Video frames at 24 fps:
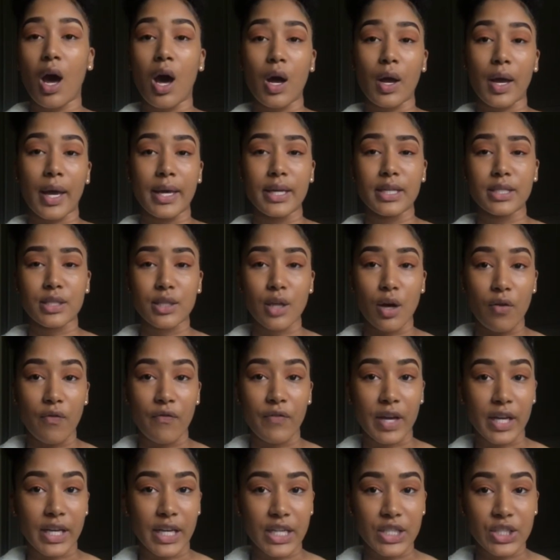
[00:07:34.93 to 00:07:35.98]
Okay, so
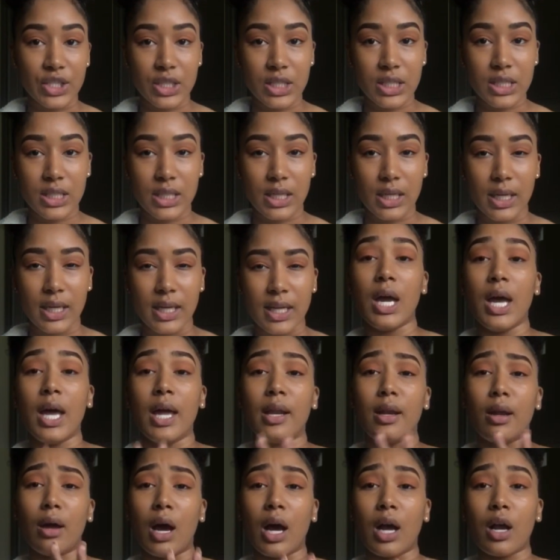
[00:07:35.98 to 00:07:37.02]
foundation is done.
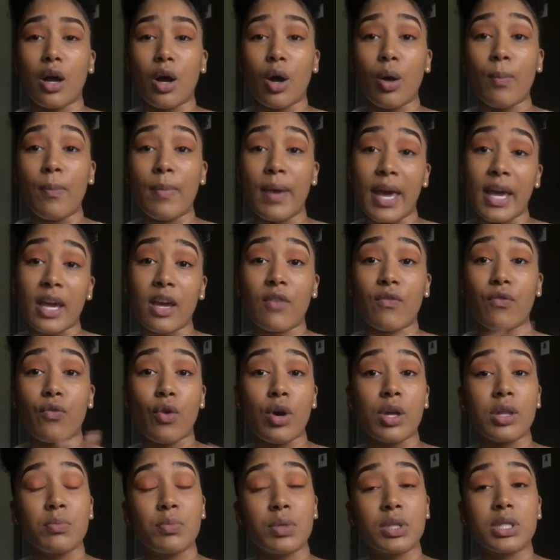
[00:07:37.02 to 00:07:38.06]
Now I go back and
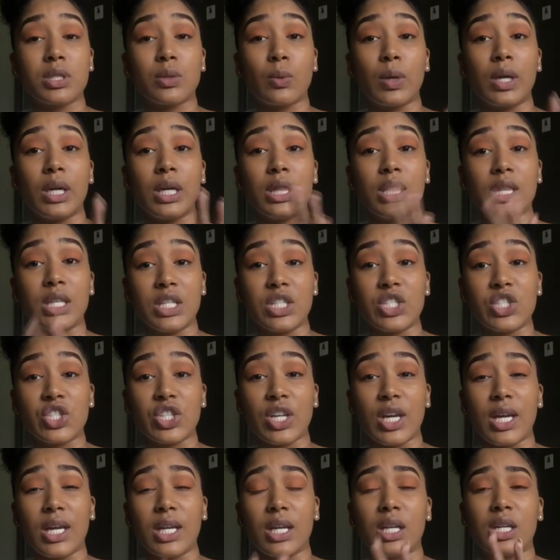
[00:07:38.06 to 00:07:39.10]
forth between this
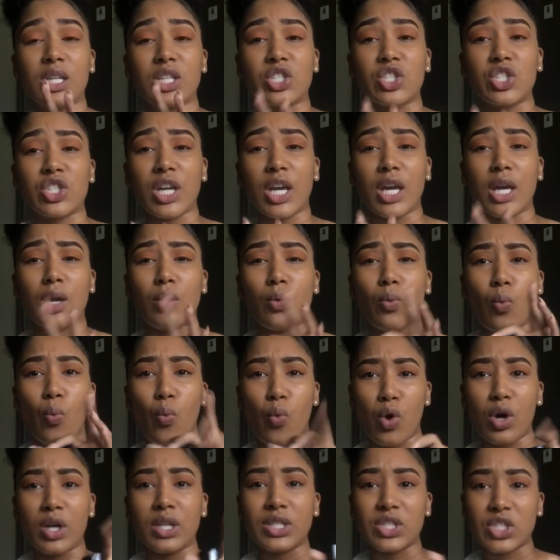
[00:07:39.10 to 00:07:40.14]
shade and the shade,
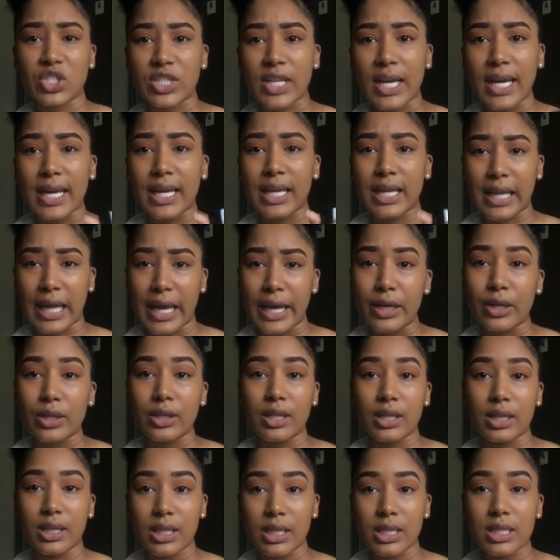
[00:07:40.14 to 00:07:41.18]
one shade lighter
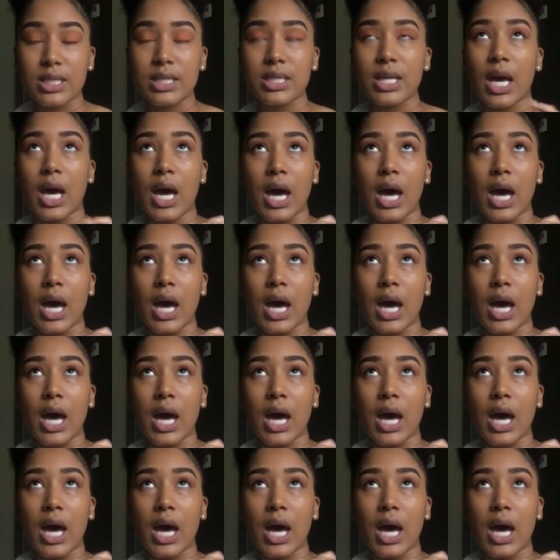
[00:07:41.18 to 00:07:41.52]
than this.